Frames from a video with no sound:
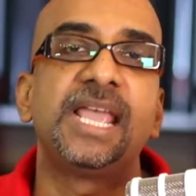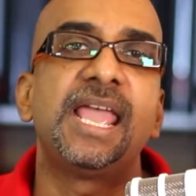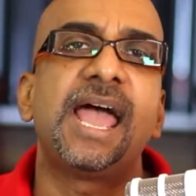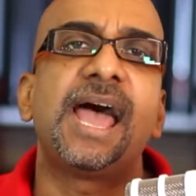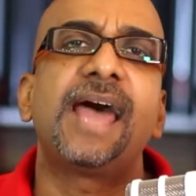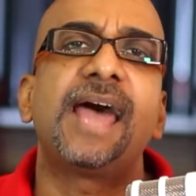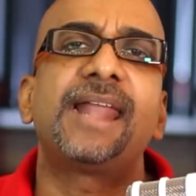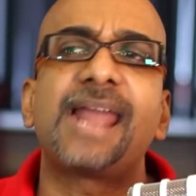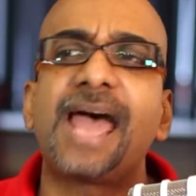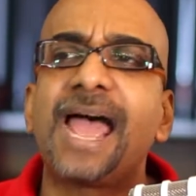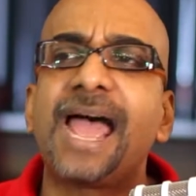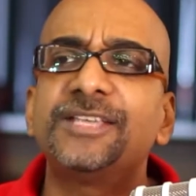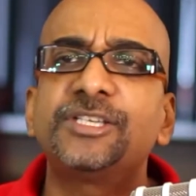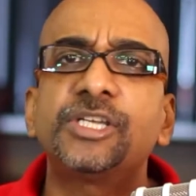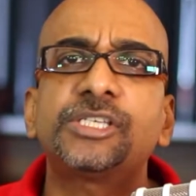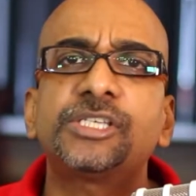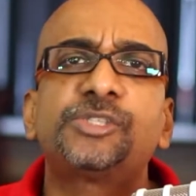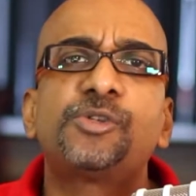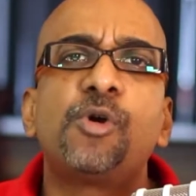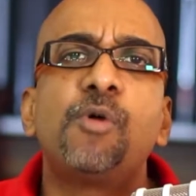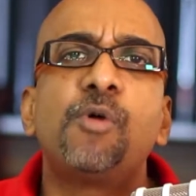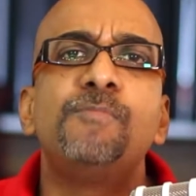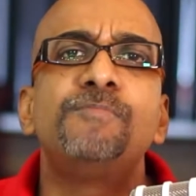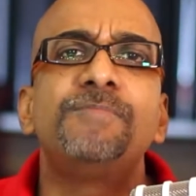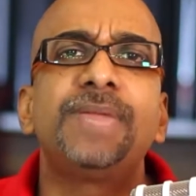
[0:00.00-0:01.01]
And I just
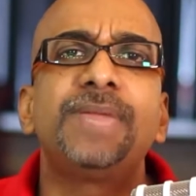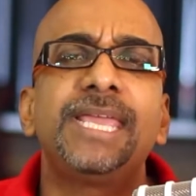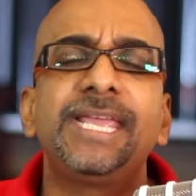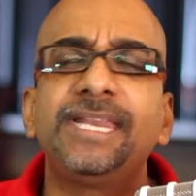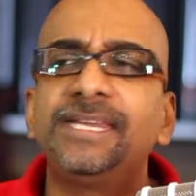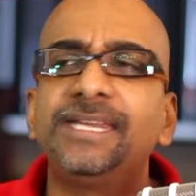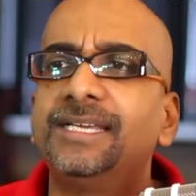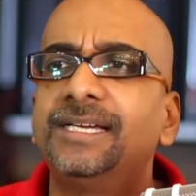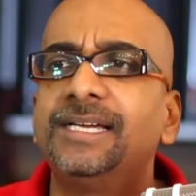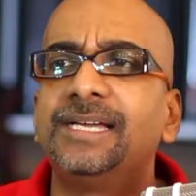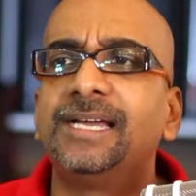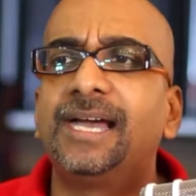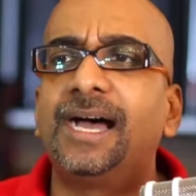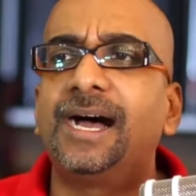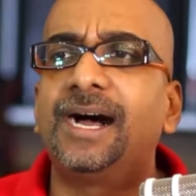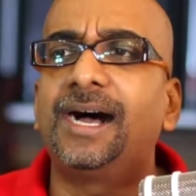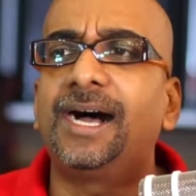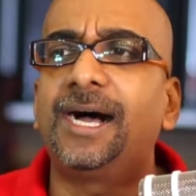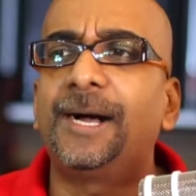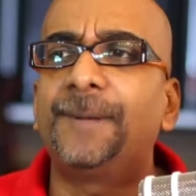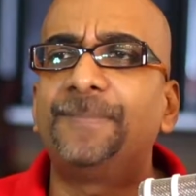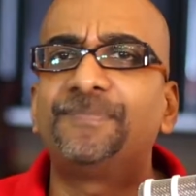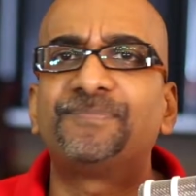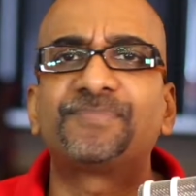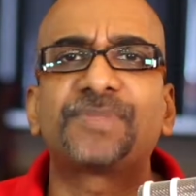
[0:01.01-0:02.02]
don't mean
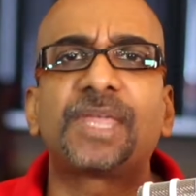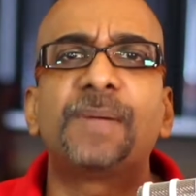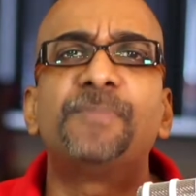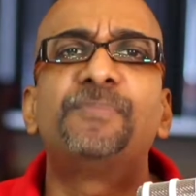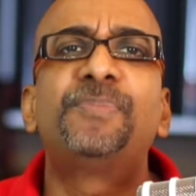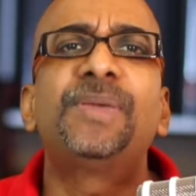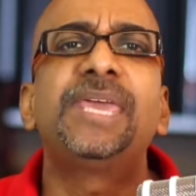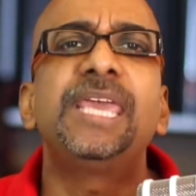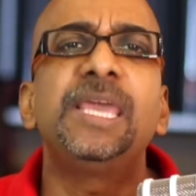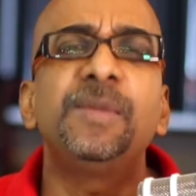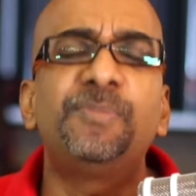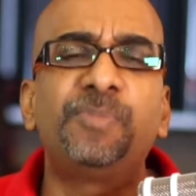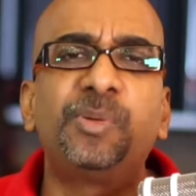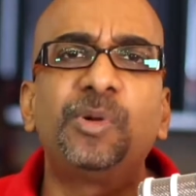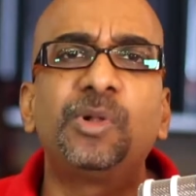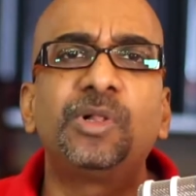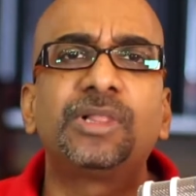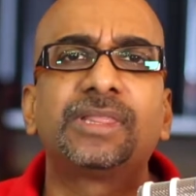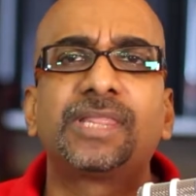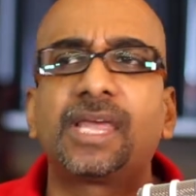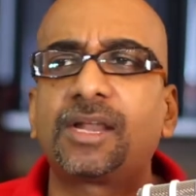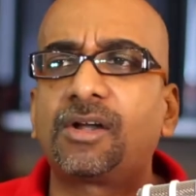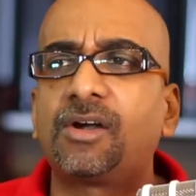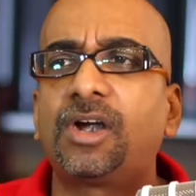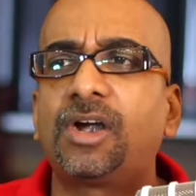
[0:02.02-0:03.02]
um, people
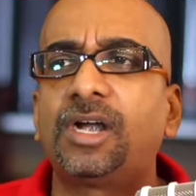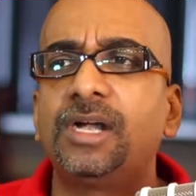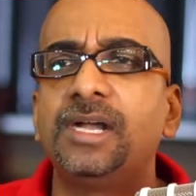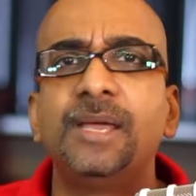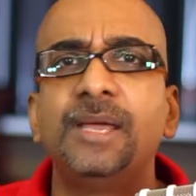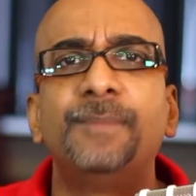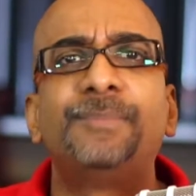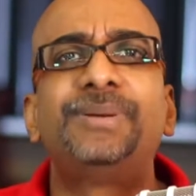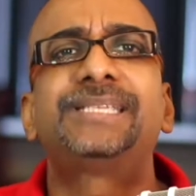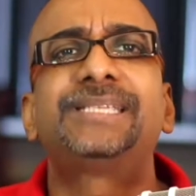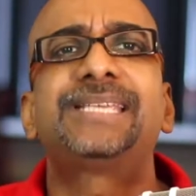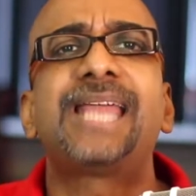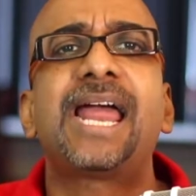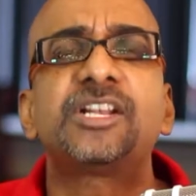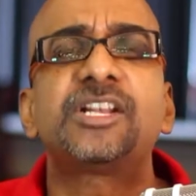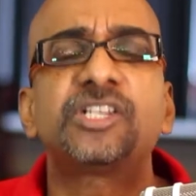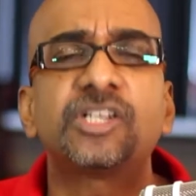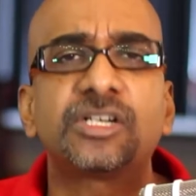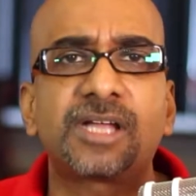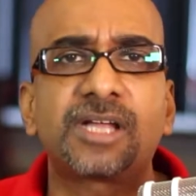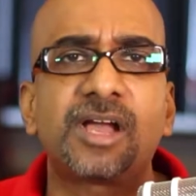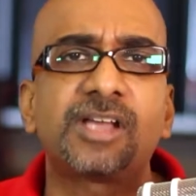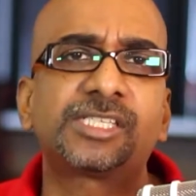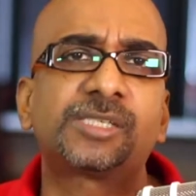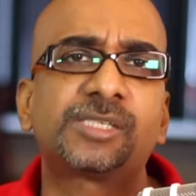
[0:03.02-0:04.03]
that are potential
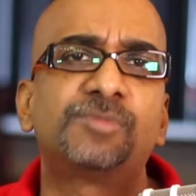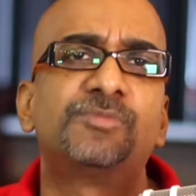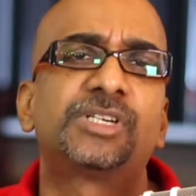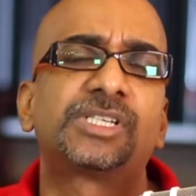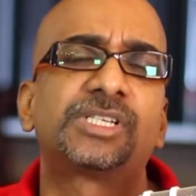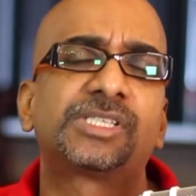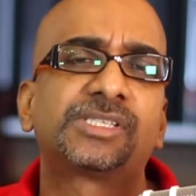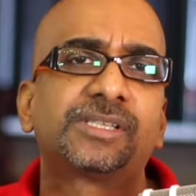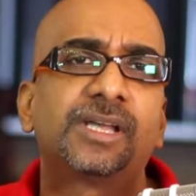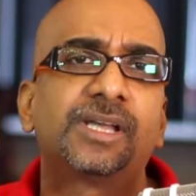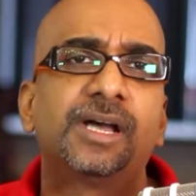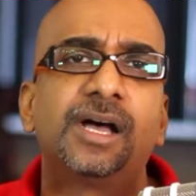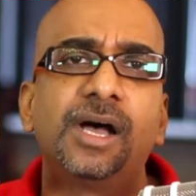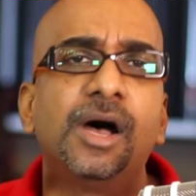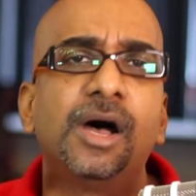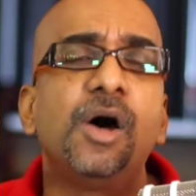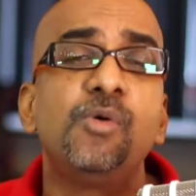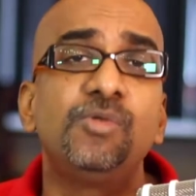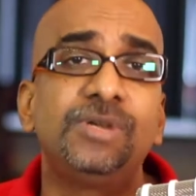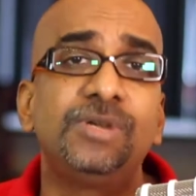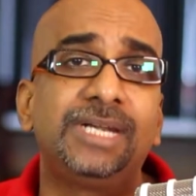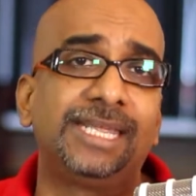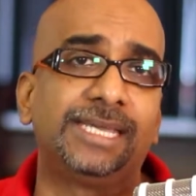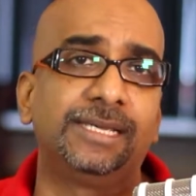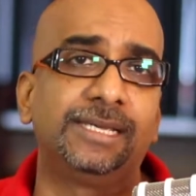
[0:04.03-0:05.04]
customers uh,
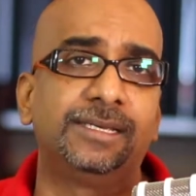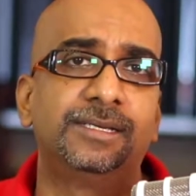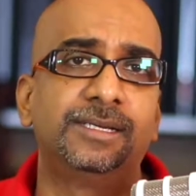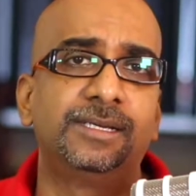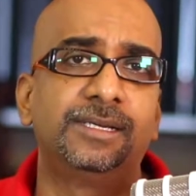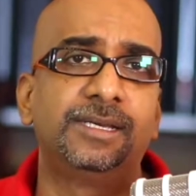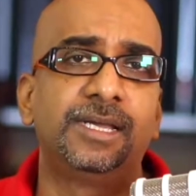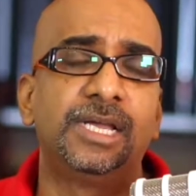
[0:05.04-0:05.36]
only.